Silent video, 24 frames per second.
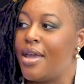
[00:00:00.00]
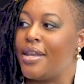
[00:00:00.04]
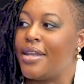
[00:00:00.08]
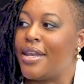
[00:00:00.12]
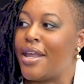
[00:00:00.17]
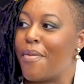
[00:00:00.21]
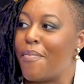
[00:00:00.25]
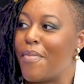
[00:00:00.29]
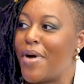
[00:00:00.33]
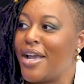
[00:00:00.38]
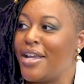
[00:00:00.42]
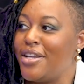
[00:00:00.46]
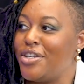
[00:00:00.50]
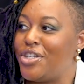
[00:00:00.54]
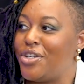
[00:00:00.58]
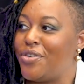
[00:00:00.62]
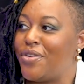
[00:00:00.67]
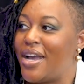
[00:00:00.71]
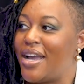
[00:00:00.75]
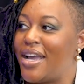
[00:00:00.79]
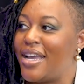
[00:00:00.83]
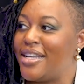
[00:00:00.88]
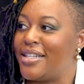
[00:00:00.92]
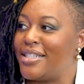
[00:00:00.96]
Now, mind you,
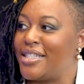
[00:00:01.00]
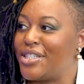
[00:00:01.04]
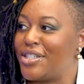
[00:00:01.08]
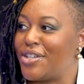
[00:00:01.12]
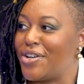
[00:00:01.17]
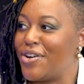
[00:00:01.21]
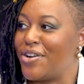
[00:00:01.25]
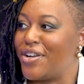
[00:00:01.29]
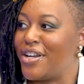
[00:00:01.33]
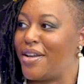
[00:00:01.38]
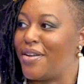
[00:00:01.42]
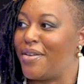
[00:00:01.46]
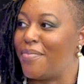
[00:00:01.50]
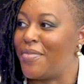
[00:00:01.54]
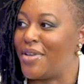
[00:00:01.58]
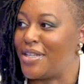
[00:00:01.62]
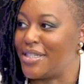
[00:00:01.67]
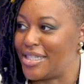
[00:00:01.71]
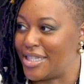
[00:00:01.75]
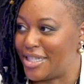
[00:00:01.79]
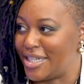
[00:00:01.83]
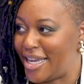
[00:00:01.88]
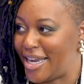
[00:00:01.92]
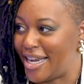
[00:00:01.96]
I had started
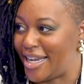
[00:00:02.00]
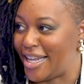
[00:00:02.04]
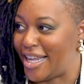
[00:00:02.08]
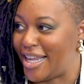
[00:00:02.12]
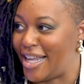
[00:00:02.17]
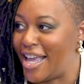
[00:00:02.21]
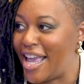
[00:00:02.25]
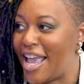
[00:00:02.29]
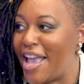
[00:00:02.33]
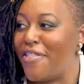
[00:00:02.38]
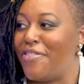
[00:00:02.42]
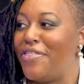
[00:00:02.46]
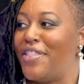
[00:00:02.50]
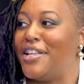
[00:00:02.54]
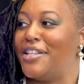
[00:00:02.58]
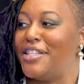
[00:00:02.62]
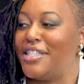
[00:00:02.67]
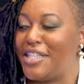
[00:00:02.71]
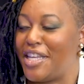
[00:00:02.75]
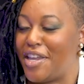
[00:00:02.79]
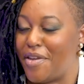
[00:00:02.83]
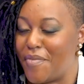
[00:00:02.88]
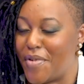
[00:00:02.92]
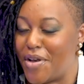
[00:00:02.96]
Miss Lady and then
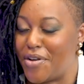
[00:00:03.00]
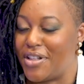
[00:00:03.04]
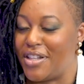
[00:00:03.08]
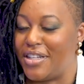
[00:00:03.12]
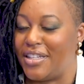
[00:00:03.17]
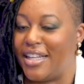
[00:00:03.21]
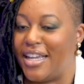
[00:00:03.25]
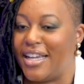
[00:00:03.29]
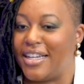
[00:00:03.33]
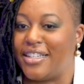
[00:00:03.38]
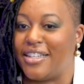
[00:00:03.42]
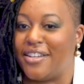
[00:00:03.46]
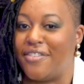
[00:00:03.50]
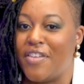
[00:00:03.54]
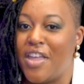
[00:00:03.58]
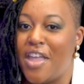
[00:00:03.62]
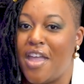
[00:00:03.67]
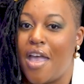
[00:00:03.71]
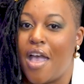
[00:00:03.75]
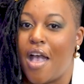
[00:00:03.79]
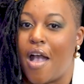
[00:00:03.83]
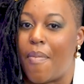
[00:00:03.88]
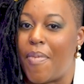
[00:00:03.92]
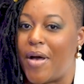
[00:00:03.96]
CML Collective
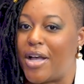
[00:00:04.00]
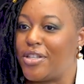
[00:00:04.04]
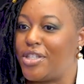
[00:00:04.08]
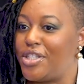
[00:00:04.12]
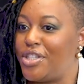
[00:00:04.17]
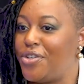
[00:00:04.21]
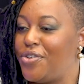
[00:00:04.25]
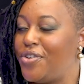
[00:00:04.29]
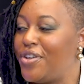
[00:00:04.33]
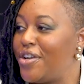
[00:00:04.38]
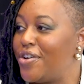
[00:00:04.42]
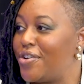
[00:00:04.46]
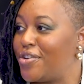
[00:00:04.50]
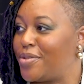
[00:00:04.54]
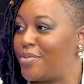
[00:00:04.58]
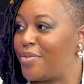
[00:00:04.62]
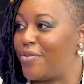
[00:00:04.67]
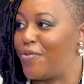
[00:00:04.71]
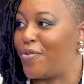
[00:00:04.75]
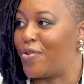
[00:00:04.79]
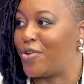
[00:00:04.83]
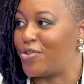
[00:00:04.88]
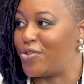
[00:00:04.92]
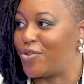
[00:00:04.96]
about 2 years
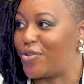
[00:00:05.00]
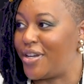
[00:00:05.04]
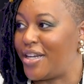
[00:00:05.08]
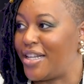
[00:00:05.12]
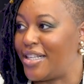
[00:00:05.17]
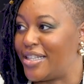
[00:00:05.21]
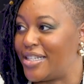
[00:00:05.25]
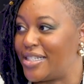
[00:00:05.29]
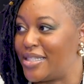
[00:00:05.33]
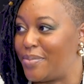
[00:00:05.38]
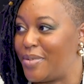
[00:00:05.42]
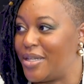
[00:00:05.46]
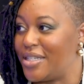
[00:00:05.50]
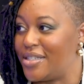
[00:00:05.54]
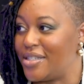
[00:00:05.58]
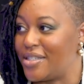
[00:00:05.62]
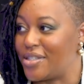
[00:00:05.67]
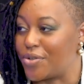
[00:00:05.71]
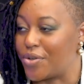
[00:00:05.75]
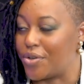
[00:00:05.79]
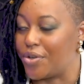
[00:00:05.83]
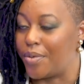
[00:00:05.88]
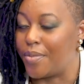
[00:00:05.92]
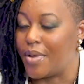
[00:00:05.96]
before joining this
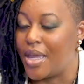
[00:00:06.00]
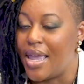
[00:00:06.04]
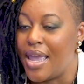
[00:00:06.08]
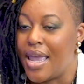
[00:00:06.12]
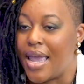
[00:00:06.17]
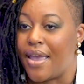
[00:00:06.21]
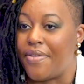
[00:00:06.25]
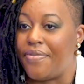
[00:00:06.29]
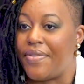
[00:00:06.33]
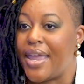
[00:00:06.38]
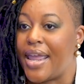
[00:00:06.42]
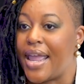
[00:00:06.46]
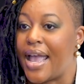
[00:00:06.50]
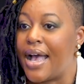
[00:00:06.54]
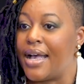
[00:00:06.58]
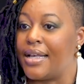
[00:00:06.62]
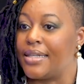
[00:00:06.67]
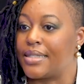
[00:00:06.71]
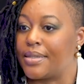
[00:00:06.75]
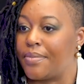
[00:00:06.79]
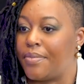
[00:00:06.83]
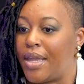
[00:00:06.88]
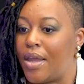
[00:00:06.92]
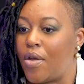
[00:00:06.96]
business group. And they
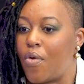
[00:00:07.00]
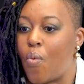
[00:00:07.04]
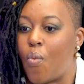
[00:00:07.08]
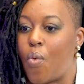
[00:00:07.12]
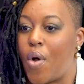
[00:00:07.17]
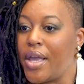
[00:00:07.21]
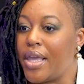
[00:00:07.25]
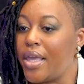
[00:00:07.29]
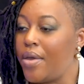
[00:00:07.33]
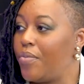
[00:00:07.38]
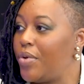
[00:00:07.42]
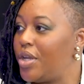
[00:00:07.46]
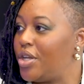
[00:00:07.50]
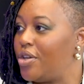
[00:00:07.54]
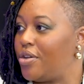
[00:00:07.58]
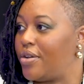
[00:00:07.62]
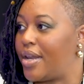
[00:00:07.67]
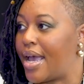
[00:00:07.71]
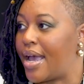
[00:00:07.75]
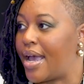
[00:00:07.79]
asked me, what can we do to